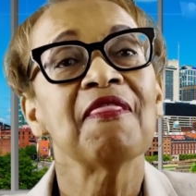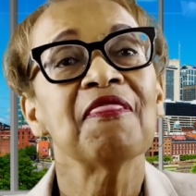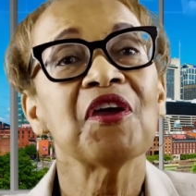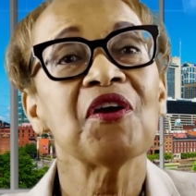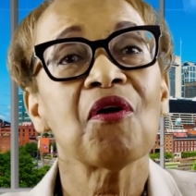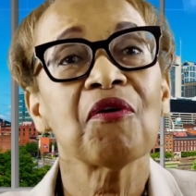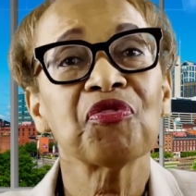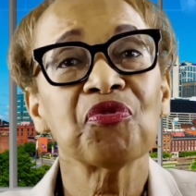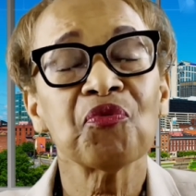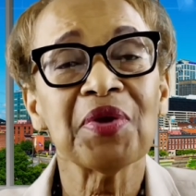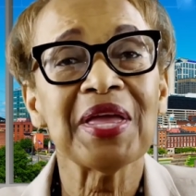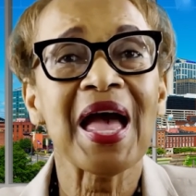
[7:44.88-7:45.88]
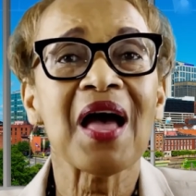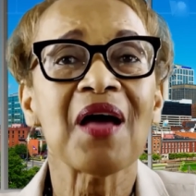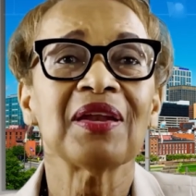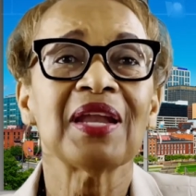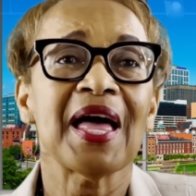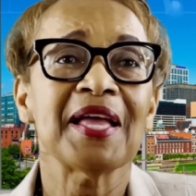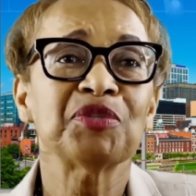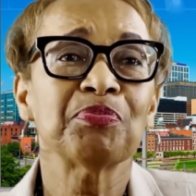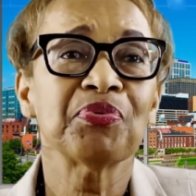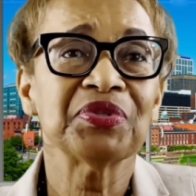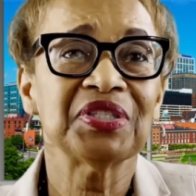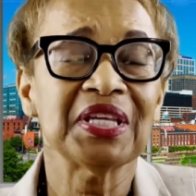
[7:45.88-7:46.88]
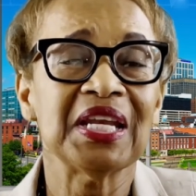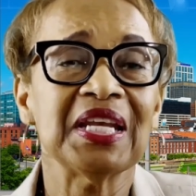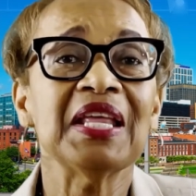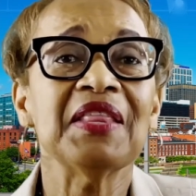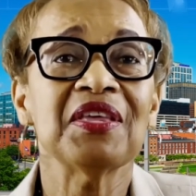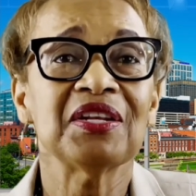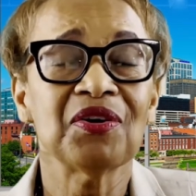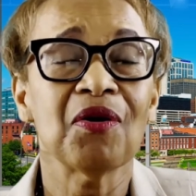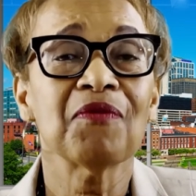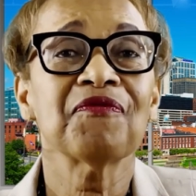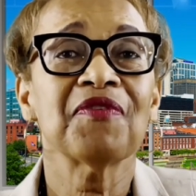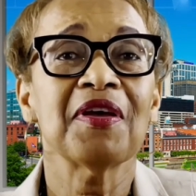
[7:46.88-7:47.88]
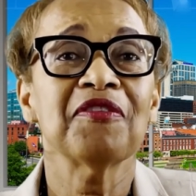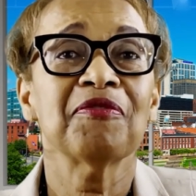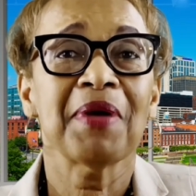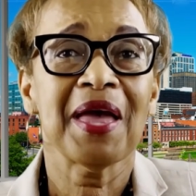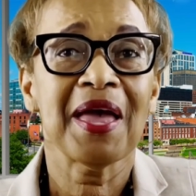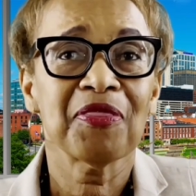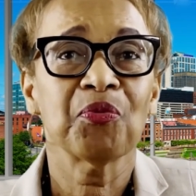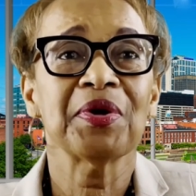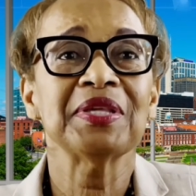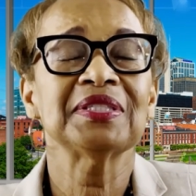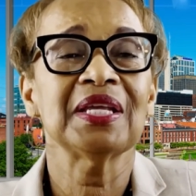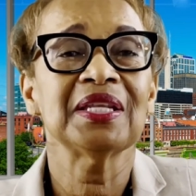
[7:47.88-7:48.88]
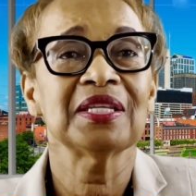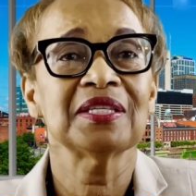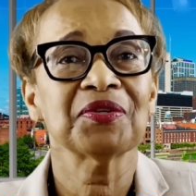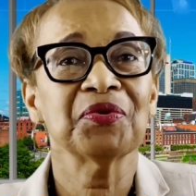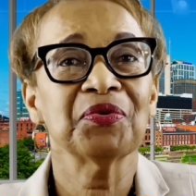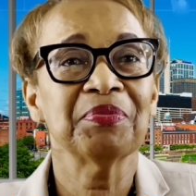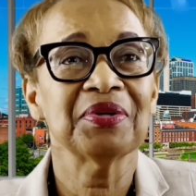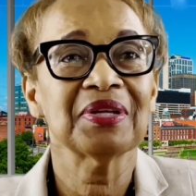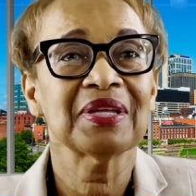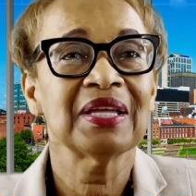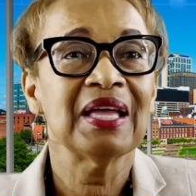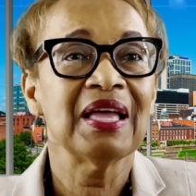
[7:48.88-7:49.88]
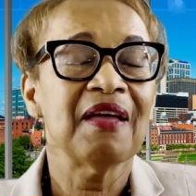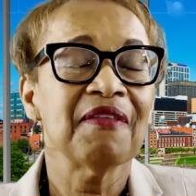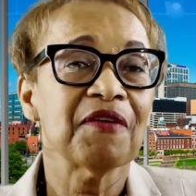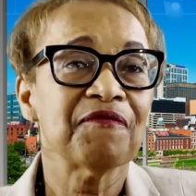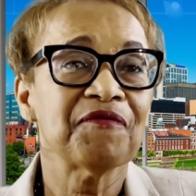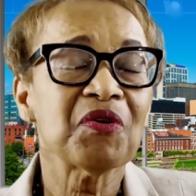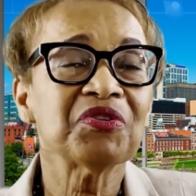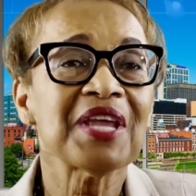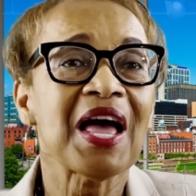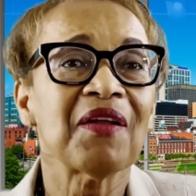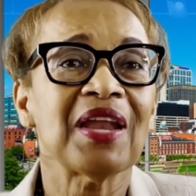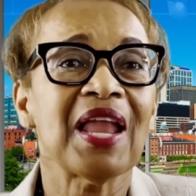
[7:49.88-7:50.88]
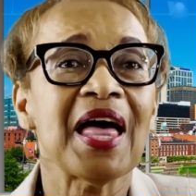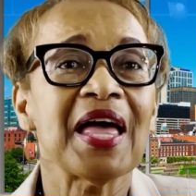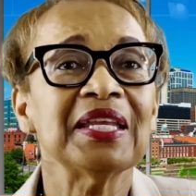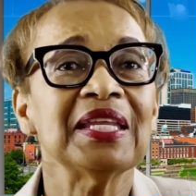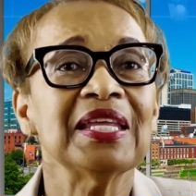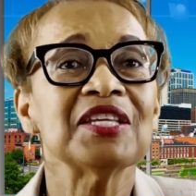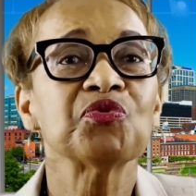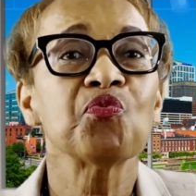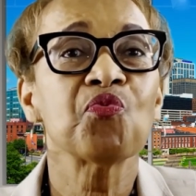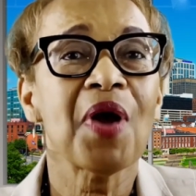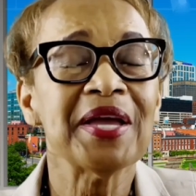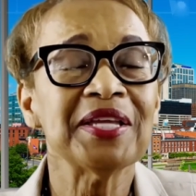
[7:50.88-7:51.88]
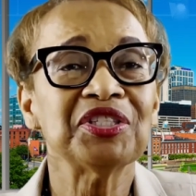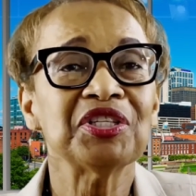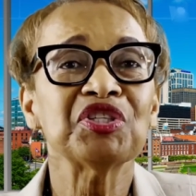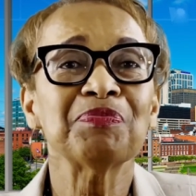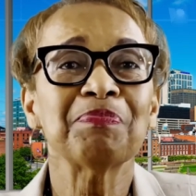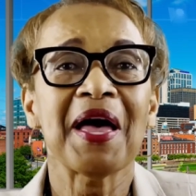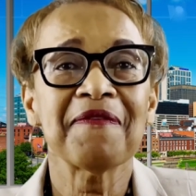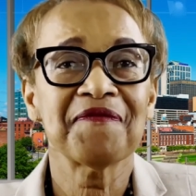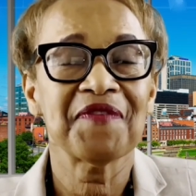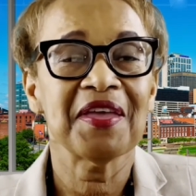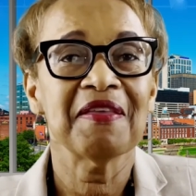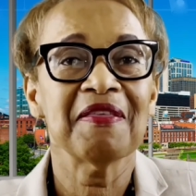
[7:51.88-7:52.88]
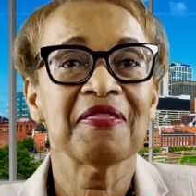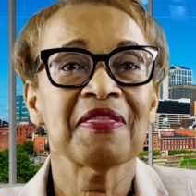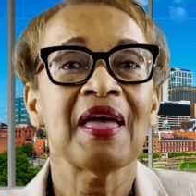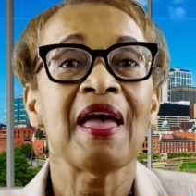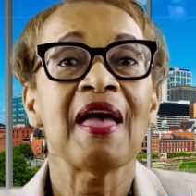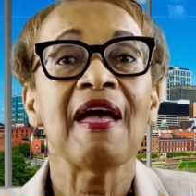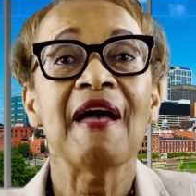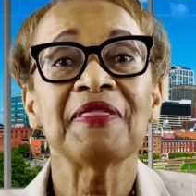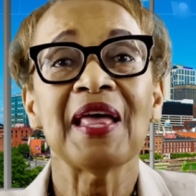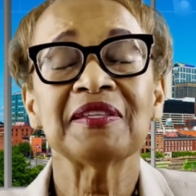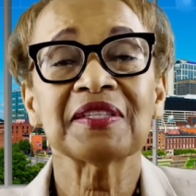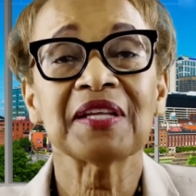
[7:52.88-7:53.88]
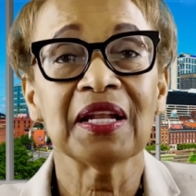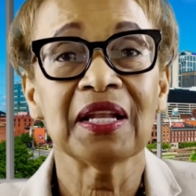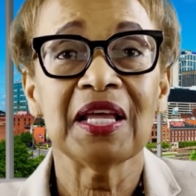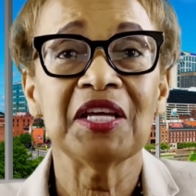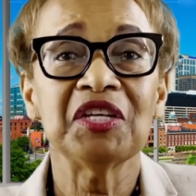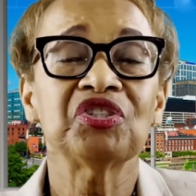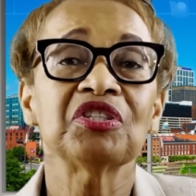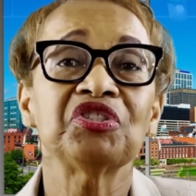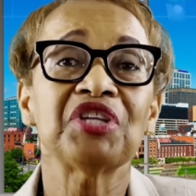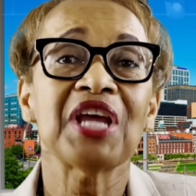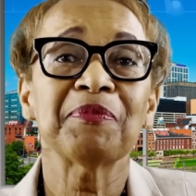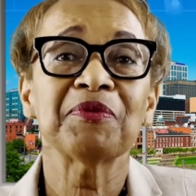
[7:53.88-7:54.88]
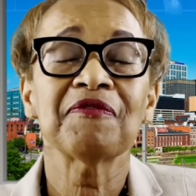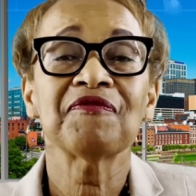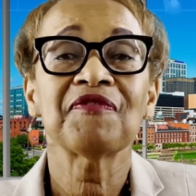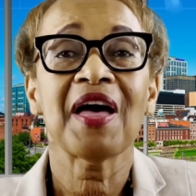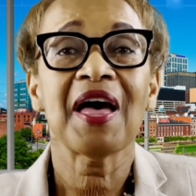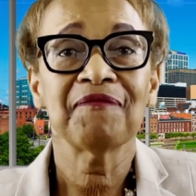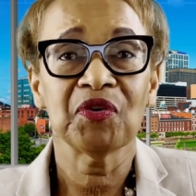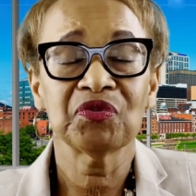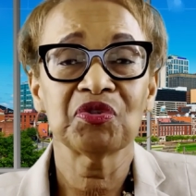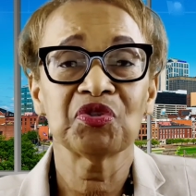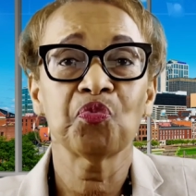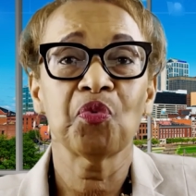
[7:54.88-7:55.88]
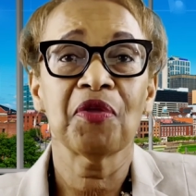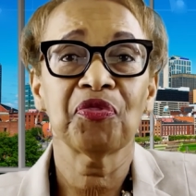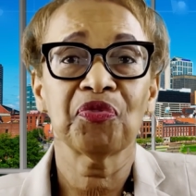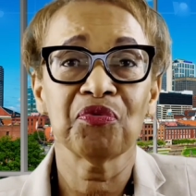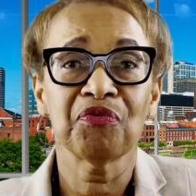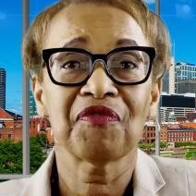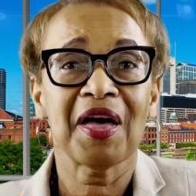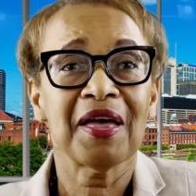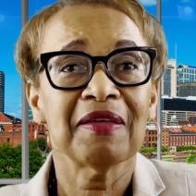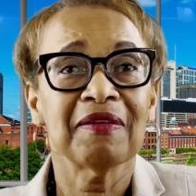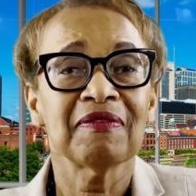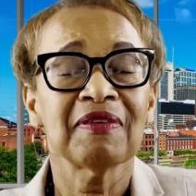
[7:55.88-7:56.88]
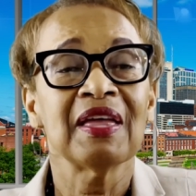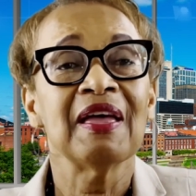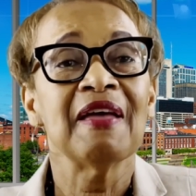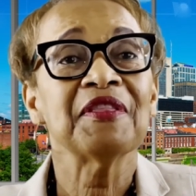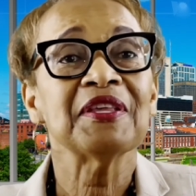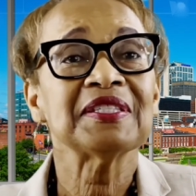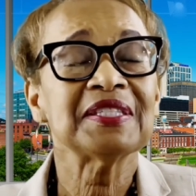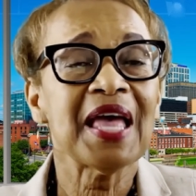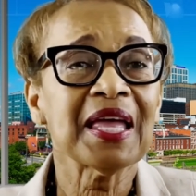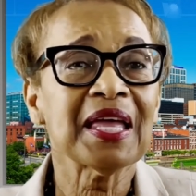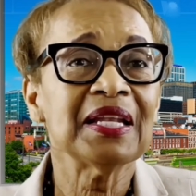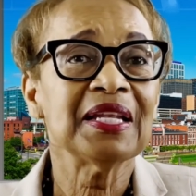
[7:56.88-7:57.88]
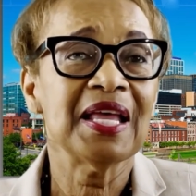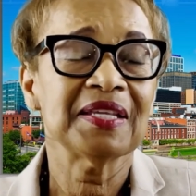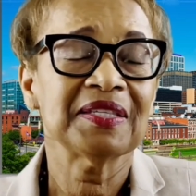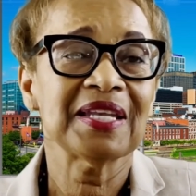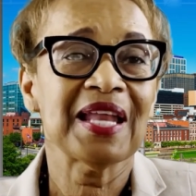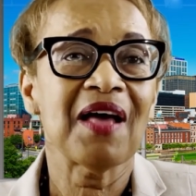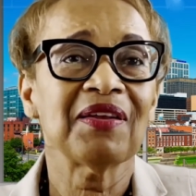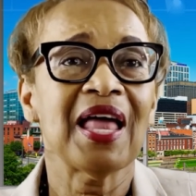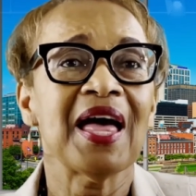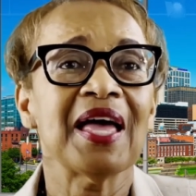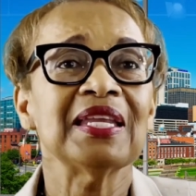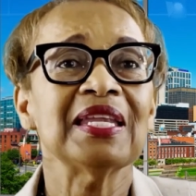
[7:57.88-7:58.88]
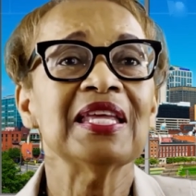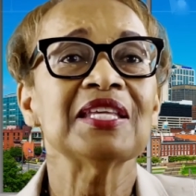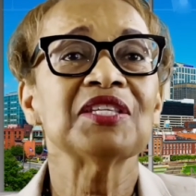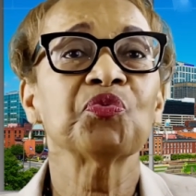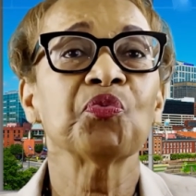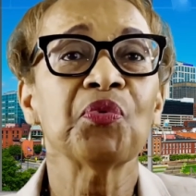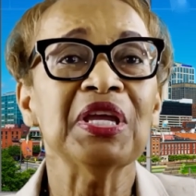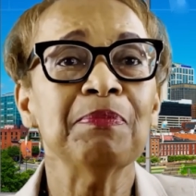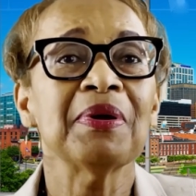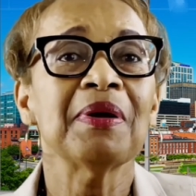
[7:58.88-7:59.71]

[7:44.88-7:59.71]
There are three outlines presented in the Adult Faith Pathway Sunday School book. The first outline is Righteous by Faith, and that's Galatians chapter 5, verses 1 through 5. The second lesson outline is Reap